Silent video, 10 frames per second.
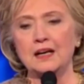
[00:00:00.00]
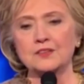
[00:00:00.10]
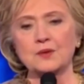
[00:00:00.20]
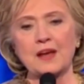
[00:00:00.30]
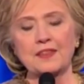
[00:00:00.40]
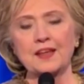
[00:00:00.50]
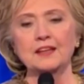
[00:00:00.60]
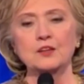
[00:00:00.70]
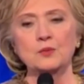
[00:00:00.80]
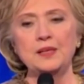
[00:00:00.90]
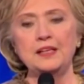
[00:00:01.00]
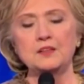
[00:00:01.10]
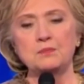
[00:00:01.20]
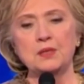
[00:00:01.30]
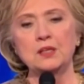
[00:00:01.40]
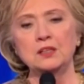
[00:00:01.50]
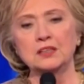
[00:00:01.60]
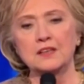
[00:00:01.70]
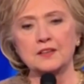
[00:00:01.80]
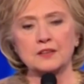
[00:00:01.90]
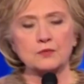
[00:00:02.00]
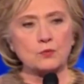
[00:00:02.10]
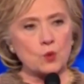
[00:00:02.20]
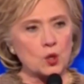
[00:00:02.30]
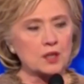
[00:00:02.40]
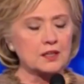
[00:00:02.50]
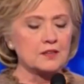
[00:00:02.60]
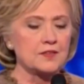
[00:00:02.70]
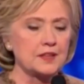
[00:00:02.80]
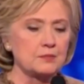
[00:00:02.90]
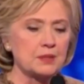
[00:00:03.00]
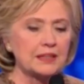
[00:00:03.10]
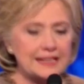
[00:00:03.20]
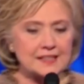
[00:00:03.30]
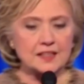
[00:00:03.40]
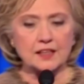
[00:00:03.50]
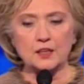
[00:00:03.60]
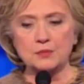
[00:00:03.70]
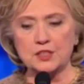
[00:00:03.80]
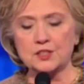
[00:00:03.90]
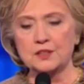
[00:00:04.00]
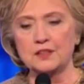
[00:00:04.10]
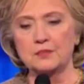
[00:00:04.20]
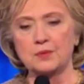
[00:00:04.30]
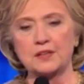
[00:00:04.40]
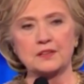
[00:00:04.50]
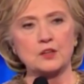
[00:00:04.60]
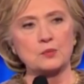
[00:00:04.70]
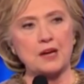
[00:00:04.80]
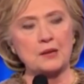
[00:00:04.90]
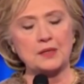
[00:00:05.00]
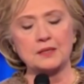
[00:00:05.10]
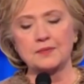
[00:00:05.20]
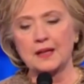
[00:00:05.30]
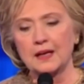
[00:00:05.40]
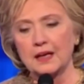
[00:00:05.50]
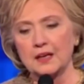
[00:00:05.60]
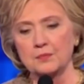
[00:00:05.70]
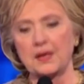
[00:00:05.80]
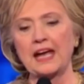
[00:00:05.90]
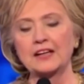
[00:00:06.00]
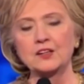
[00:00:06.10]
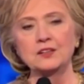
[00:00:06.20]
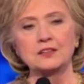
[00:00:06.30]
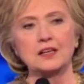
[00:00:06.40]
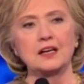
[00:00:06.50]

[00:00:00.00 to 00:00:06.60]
So I think that we need to build on the work of the Policing Commission that President Obama impaneled.